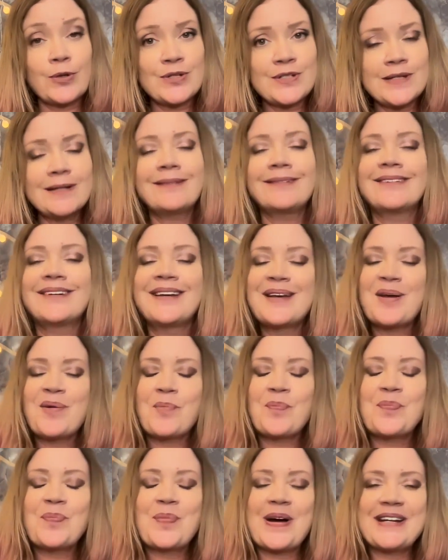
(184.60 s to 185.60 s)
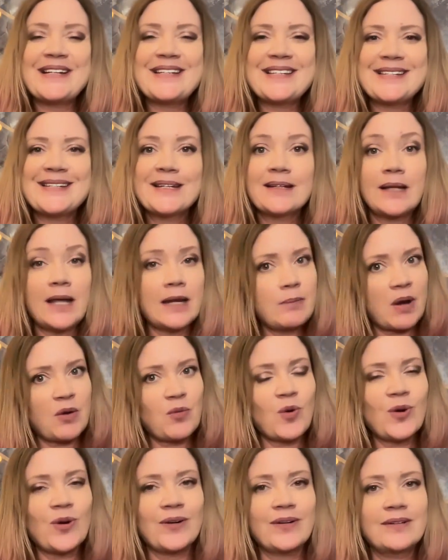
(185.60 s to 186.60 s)
person, and my
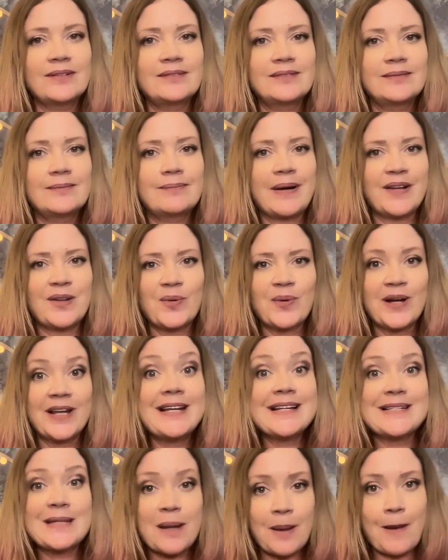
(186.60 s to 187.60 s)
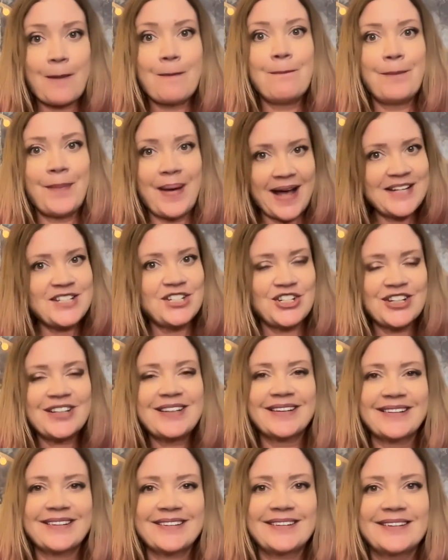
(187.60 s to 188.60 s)
word, by the way, is
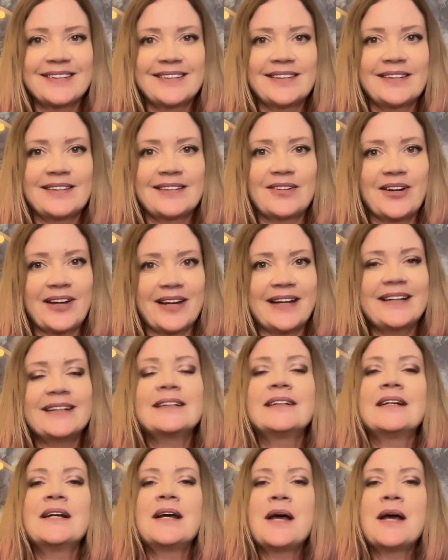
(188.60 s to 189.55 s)
magic. Okay.